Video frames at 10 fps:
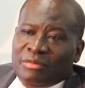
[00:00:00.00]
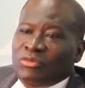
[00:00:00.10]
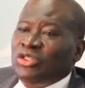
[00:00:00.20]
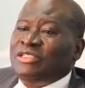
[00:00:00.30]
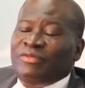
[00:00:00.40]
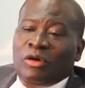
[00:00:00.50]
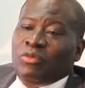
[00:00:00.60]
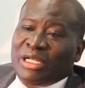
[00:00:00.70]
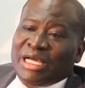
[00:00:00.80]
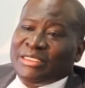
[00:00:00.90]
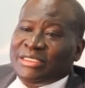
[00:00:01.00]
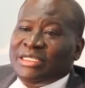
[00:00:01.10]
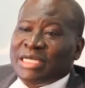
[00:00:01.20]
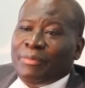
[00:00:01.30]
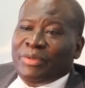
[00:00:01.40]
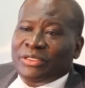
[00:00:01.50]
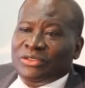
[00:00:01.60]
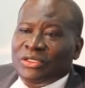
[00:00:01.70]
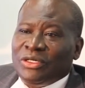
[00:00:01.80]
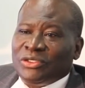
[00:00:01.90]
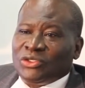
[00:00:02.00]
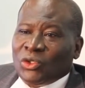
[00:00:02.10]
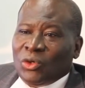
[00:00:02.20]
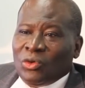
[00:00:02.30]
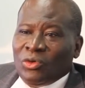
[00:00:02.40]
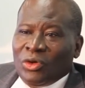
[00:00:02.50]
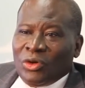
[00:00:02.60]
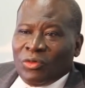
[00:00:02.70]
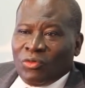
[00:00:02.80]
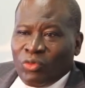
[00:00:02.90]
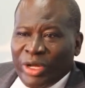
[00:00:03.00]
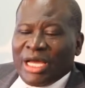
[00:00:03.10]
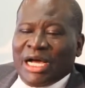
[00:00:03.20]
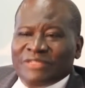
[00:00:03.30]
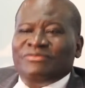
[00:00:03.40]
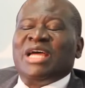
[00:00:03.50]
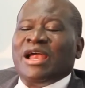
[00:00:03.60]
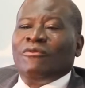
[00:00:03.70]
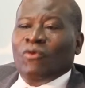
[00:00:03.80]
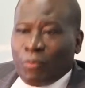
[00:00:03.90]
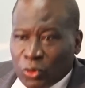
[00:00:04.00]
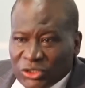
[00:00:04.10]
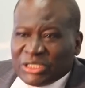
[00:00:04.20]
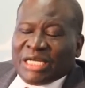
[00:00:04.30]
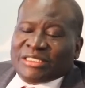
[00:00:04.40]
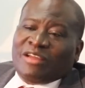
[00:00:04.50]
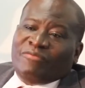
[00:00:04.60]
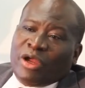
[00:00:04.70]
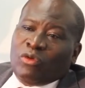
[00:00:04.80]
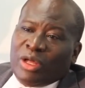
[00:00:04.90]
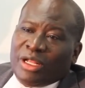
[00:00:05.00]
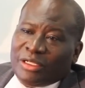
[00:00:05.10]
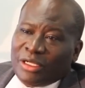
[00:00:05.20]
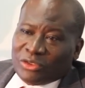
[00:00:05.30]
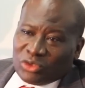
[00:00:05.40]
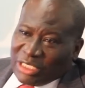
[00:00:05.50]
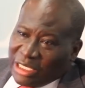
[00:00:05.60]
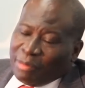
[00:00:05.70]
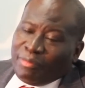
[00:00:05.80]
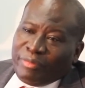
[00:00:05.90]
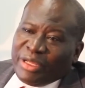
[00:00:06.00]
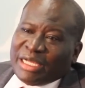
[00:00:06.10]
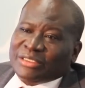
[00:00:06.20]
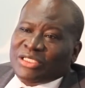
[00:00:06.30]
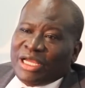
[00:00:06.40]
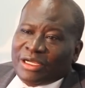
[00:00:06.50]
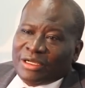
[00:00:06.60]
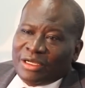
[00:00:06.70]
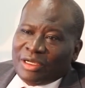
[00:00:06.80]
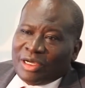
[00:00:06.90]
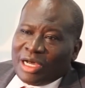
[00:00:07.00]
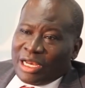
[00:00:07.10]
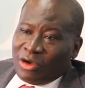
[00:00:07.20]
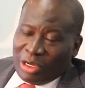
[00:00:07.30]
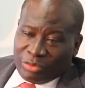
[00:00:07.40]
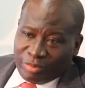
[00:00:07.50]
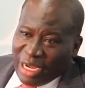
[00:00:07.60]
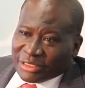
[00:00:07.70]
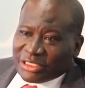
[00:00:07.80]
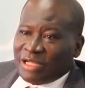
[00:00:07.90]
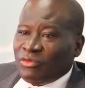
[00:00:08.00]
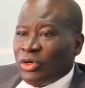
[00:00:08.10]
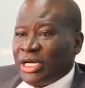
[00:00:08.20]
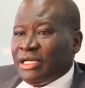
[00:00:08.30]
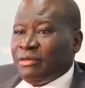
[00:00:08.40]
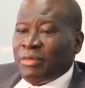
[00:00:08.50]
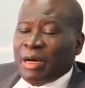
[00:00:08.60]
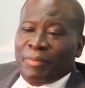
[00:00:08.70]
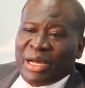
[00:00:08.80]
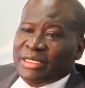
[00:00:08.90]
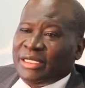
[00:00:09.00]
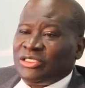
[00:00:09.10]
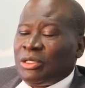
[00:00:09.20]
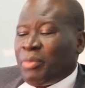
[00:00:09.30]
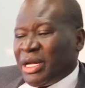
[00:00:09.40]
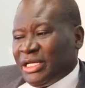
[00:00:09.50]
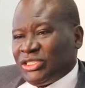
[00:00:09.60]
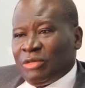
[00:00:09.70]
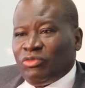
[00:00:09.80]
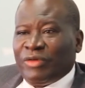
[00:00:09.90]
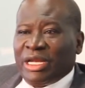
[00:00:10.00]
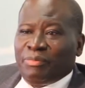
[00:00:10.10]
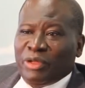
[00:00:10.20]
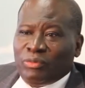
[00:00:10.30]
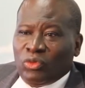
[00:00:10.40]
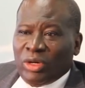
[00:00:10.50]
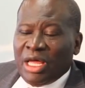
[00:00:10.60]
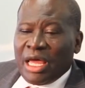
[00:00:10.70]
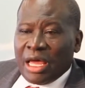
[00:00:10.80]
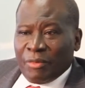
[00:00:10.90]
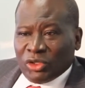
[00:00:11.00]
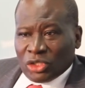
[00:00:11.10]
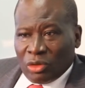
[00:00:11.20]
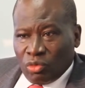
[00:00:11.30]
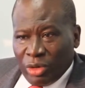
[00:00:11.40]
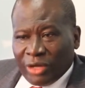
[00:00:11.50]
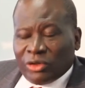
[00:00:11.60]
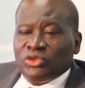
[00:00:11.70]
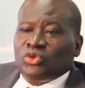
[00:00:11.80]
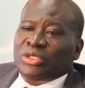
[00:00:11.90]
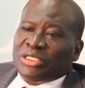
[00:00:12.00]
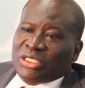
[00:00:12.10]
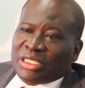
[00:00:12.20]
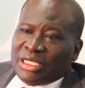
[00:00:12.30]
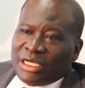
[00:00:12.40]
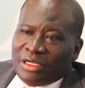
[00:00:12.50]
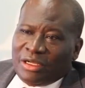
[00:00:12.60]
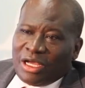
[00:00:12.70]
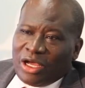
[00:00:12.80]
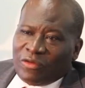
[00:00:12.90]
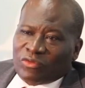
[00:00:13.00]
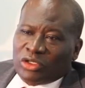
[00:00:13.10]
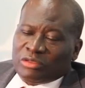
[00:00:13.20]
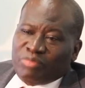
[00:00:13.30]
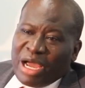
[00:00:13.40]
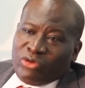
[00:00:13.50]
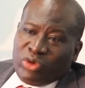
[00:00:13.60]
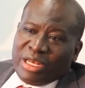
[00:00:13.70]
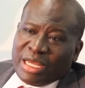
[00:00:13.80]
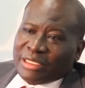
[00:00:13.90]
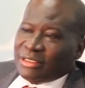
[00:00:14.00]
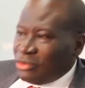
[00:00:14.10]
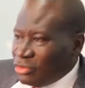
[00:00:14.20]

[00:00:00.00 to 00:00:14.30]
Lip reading: Most developed well, I see it happening. So we as VRA will position ourselves very well to take the bigger stake, either by ourselves or get a partnership with other people and make sure that we control the sector. And of course, by doing that,